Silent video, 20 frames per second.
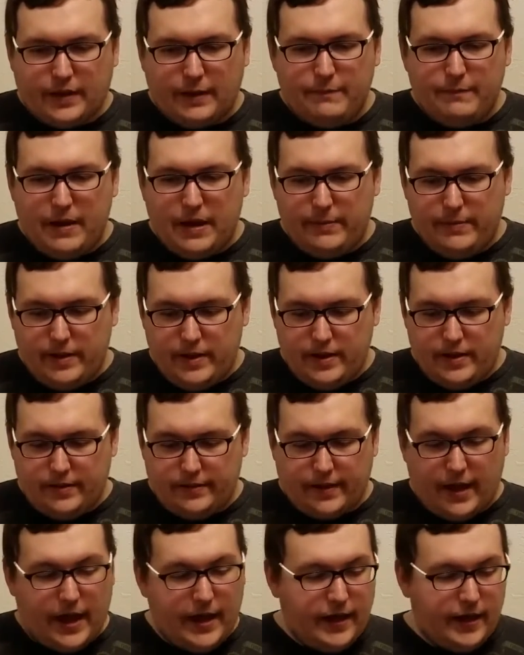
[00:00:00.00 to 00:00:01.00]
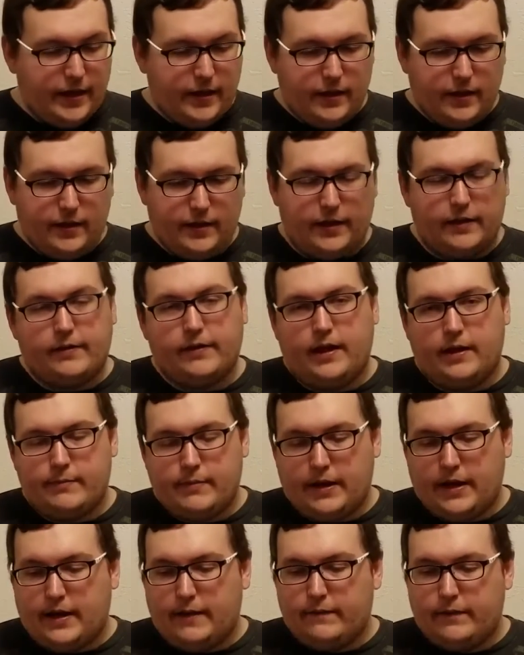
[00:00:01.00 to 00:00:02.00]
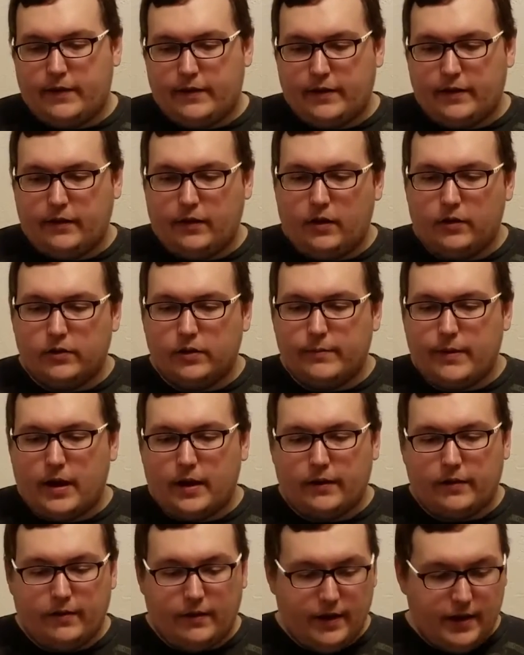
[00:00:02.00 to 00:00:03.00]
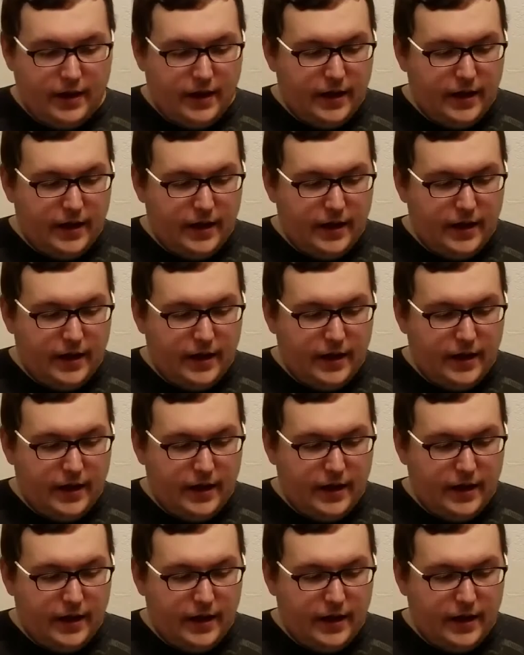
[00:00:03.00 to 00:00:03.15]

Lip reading: Maybe Zaya. That's a game I have. That's a longer box.